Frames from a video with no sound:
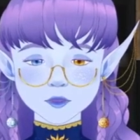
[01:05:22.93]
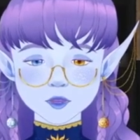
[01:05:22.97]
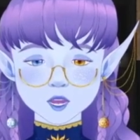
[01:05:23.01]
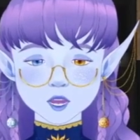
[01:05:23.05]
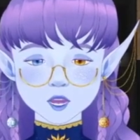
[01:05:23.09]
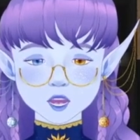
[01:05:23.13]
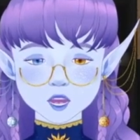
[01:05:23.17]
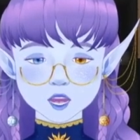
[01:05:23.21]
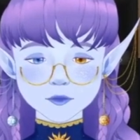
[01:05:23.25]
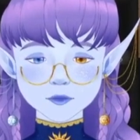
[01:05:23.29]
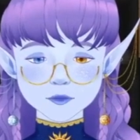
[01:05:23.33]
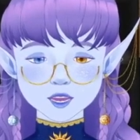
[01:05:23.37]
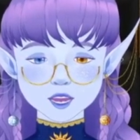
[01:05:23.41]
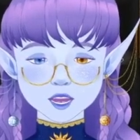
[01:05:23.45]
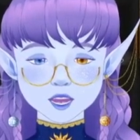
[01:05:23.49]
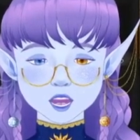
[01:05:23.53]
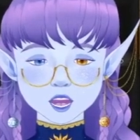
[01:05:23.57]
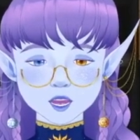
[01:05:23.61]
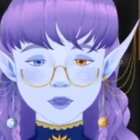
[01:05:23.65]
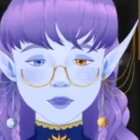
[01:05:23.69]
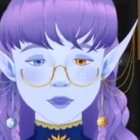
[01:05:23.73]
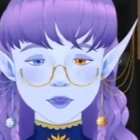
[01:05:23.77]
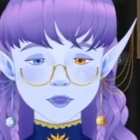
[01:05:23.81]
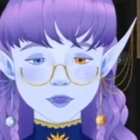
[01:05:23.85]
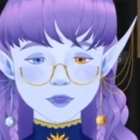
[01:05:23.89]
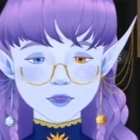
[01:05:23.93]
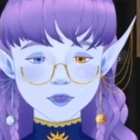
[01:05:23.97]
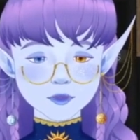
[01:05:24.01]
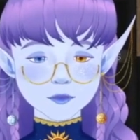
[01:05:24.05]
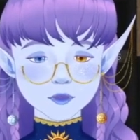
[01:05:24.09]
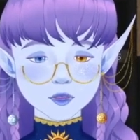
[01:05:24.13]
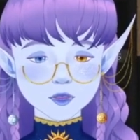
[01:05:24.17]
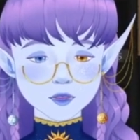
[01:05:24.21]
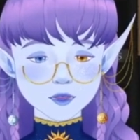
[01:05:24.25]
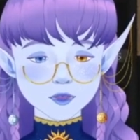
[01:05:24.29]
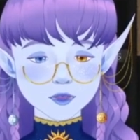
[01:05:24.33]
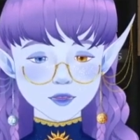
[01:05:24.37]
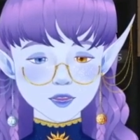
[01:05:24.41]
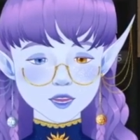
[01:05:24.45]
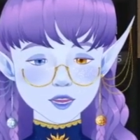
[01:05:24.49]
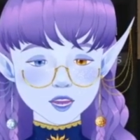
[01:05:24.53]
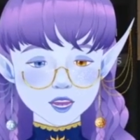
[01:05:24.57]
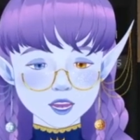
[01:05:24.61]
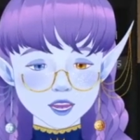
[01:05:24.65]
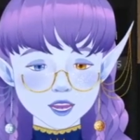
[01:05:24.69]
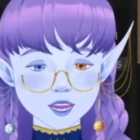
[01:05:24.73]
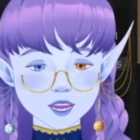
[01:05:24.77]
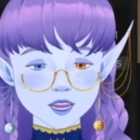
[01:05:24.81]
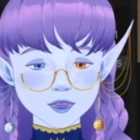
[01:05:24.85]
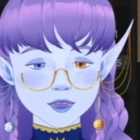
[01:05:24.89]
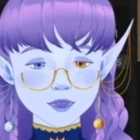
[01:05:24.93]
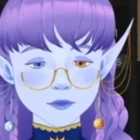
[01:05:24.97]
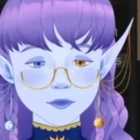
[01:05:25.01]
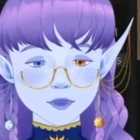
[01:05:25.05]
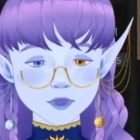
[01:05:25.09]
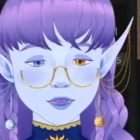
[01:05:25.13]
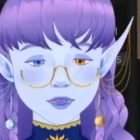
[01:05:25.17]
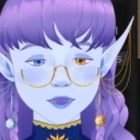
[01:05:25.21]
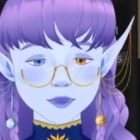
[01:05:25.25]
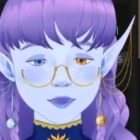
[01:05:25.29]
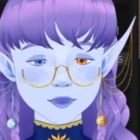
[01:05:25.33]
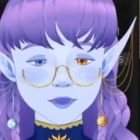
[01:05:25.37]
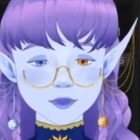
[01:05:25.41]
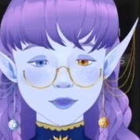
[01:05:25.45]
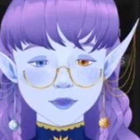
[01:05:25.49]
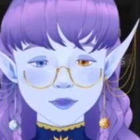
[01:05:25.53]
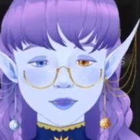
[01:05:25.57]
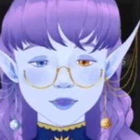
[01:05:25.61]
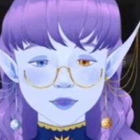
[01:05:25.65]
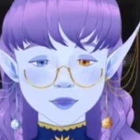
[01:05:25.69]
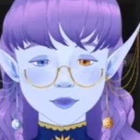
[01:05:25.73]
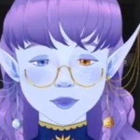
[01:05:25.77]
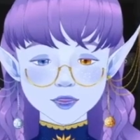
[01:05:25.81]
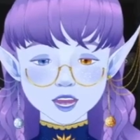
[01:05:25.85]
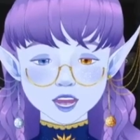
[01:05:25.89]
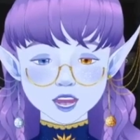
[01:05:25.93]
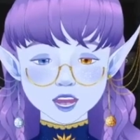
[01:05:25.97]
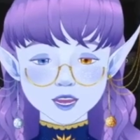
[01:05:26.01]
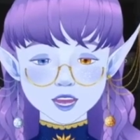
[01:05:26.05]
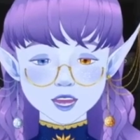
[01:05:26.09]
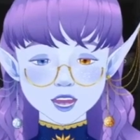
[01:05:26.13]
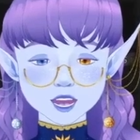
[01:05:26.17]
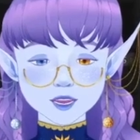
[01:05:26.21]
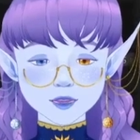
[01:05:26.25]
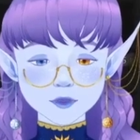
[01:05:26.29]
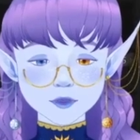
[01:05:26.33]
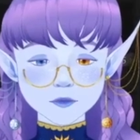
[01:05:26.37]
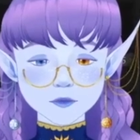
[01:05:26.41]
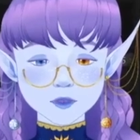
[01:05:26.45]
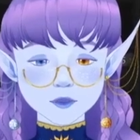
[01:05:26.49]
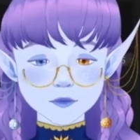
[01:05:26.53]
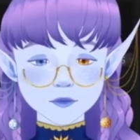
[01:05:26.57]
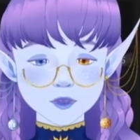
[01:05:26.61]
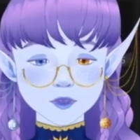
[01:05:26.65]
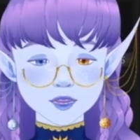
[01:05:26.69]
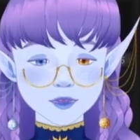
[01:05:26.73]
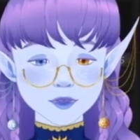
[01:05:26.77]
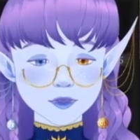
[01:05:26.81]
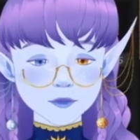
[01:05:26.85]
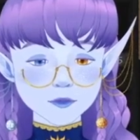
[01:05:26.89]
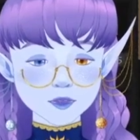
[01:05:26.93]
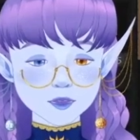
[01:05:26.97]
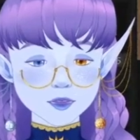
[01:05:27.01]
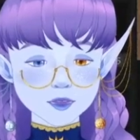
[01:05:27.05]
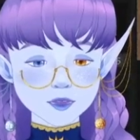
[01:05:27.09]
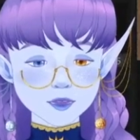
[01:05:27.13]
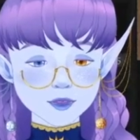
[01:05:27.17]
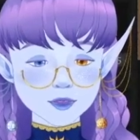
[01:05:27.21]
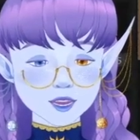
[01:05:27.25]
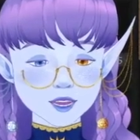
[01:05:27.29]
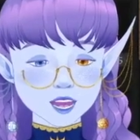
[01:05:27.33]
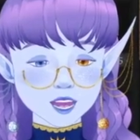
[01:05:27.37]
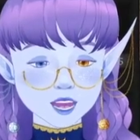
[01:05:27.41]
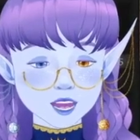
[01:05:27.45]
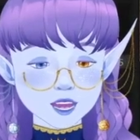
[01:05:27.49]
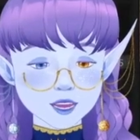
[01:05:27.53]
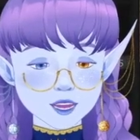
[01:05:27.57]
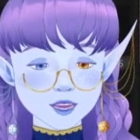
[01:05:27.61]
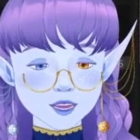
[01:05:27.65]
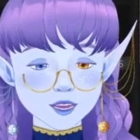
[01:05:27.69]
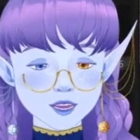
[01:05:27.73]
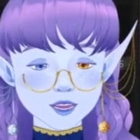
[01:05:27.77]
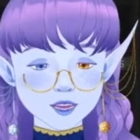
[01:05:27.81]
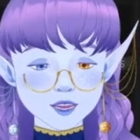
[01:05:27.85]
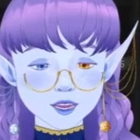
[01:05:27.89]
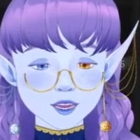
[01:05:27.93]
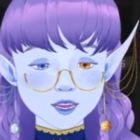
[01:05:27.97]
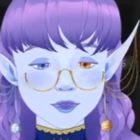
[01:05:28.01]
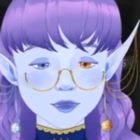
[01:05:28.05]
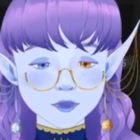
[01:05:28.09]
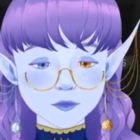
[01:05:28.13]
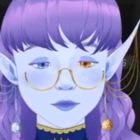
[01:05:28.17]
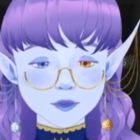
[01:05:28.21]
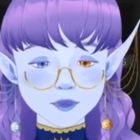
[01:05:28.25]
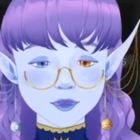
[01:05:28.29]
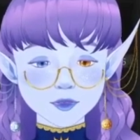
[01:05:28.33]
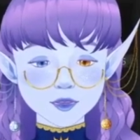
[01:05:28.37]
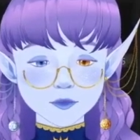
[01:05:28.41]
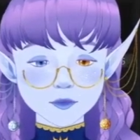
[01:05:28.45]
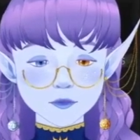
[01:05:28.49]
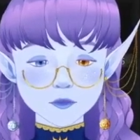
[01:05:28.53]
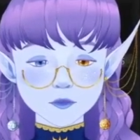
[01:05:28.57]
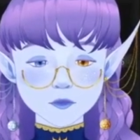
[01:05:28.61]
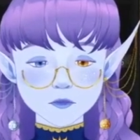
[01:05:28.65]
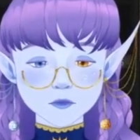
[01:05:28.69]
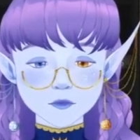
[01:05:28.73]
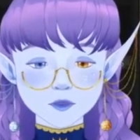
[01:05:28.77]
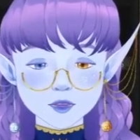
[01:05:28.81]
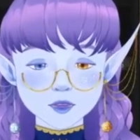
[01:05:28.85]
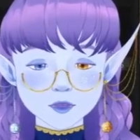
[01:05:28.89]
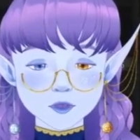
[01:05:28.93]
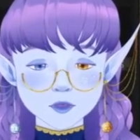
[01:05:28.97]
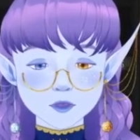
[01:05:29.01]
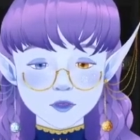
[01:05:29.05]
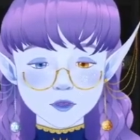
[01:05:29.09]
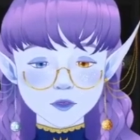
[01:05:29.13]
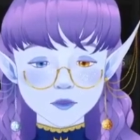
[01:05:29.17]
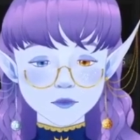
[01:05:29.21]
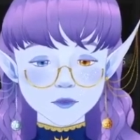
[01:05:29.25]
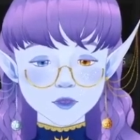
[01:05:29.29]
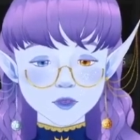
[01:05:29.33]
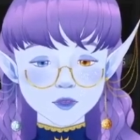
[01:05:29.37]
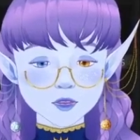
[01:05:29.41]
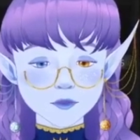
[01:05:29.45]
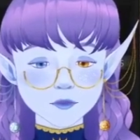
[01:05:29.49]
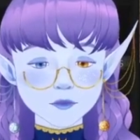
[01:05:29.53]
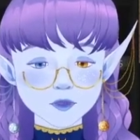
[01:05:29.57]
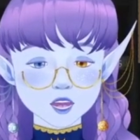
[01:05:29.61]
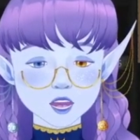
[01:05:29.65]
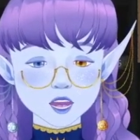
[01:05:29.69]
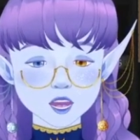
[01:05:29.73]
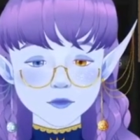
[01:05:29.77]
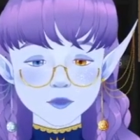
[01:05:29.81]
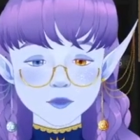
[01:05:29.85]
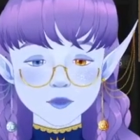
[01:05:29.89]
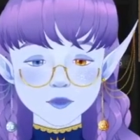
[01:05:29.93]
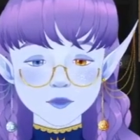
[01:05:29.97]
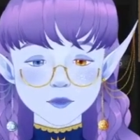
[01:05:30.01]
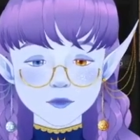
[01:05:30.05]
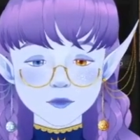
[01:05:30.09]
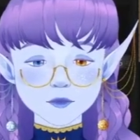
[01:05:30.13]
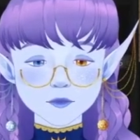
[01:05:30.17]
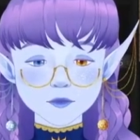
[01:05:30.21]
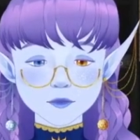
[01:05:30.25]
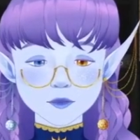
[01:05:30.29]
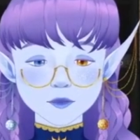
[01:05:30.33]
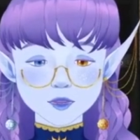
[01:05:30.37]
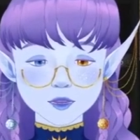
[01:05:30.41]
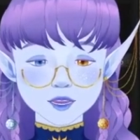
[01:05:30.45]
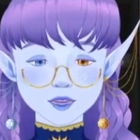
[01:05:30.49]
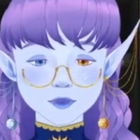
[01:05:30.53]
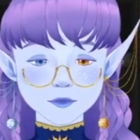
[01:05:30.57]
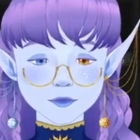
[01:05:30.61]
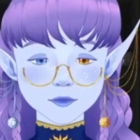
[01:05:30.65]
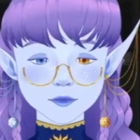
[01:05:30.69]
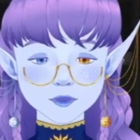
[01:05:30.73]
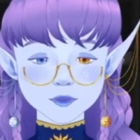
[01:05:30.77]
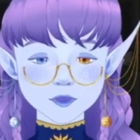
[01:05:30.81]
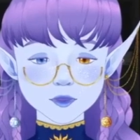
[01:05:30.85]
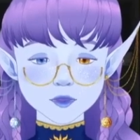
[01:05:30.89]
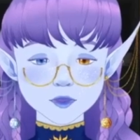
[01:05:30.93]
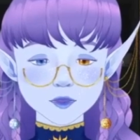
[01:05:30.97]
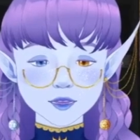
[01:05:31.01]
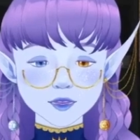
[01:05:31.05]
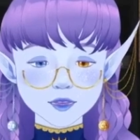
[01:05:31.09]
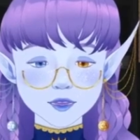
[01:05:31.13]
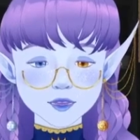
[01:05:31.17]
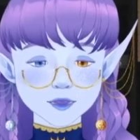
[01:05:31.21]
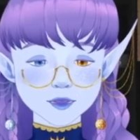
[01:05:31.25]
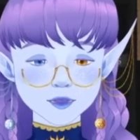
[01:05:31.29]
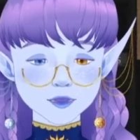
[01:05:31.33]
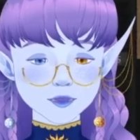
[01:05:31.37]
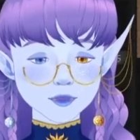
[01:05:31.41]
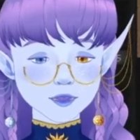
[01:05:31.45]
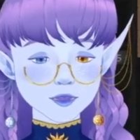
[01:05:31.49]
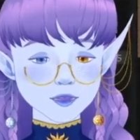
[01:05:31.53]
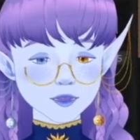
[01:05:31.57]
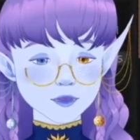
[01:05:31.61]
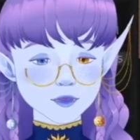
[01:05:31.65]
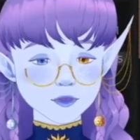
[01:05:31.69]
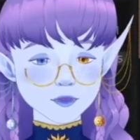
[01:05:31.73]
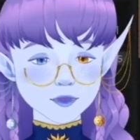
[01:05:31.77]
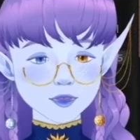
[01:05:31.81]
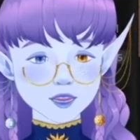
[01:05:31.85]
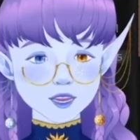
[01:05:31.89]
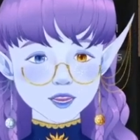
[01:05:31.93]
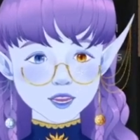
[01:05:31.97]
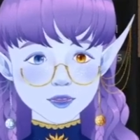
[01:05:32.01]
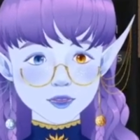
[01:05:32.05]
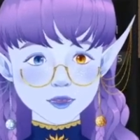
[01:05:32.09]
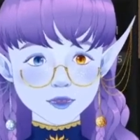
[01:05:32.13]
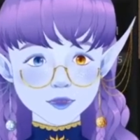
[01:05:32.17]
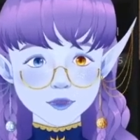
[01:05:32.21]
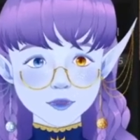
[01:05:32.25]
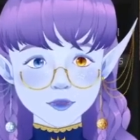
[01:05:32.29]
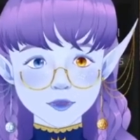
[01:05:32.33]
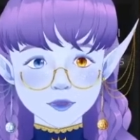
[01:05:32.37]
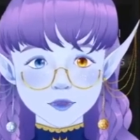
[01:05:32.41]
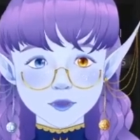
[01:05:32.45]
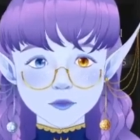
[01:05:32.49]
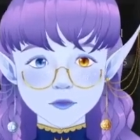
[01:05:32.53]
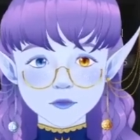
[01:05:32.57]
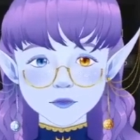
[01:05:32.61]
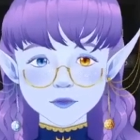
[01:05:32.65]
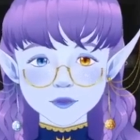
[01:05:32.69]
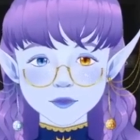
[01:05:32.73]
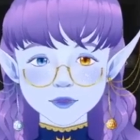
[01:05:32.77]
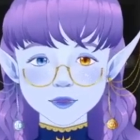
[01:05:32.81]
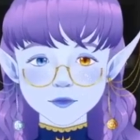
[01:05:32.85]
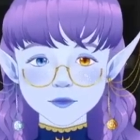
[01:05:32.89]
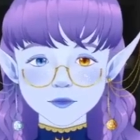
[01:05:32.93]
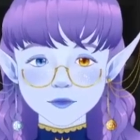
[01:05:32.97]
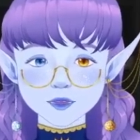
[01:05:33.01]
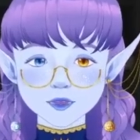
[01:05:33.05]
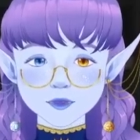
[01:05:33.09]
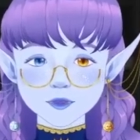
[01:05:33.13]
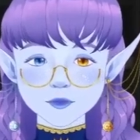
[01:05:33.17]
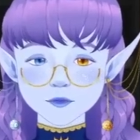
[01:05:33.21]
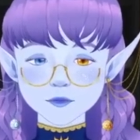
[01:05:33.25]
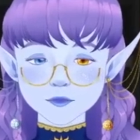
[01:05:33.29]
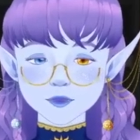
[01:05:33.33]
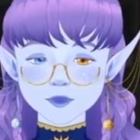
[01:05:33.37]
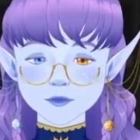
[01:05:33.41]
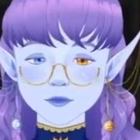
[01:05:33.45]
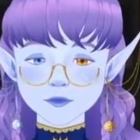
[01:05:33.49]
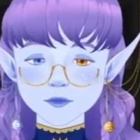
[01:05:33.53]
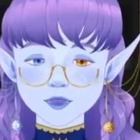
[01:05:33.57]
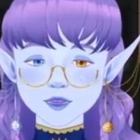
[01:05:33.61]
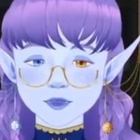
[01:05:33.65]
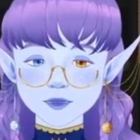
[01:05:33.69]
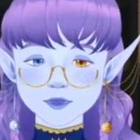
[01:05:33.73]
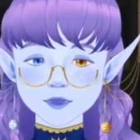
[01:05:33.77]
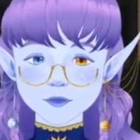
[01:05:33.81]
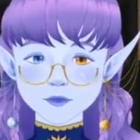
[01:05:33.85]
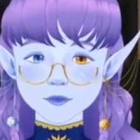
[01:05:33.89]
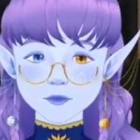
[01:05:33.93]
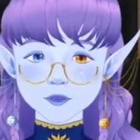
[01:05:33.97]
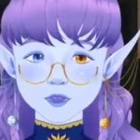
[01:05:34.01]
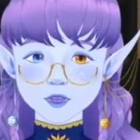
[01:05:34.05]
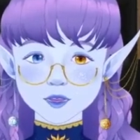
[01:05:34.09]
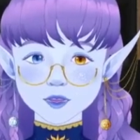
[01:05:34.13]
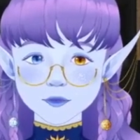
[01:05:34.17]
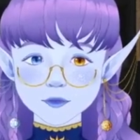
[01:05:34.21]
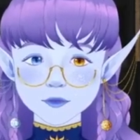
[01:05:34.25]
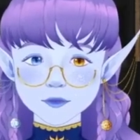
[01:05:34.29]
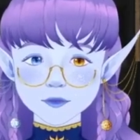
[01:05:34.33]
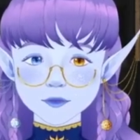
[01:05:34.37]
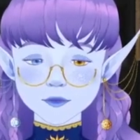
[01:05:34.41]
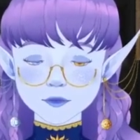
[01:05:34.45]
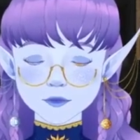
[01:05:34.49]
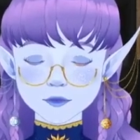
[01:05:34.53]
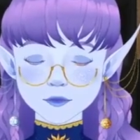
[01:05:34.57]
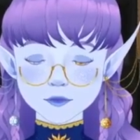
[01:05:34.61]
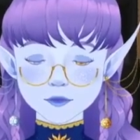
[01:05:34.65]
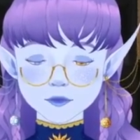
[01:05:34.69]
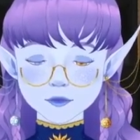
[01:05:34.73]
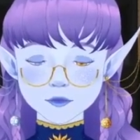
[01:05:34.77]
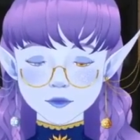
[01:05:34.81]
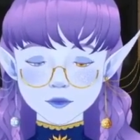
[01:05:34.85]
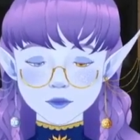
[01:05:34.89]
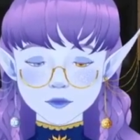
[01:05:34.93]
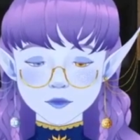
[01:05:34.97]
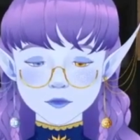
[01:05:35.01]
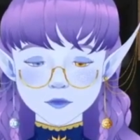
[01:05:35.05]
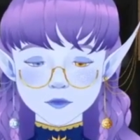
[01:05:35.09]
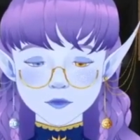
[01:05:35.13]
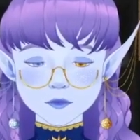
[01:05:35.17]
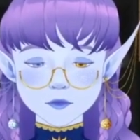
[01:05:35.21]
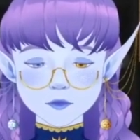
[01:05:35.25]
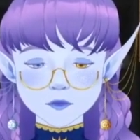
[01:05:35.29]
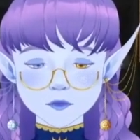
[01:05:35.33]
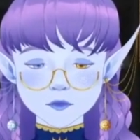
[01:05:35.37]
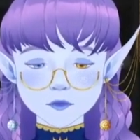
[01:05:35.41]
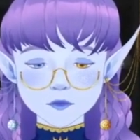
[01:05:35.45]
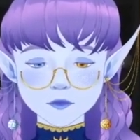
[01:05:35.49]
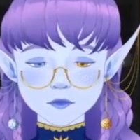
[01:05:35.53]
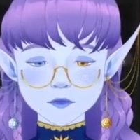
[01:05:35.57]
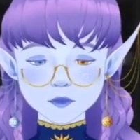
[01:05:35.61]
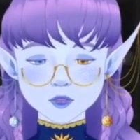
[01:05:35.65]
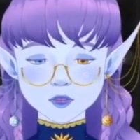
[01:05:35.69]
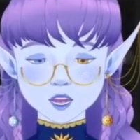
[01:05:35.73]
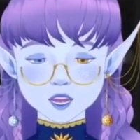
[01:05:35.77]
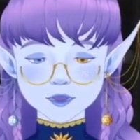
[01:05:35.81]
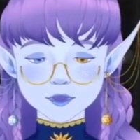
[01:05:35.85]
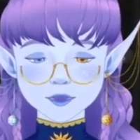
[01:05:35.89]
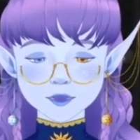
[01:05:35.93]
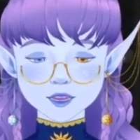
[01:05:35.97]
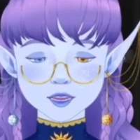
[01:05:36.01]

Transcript: My guardian Nimatikal has been insisting that I cast my best friend aside and spend time with real children and properly socialize, but she just doesn't understand what my sweet toy means to me. I'll never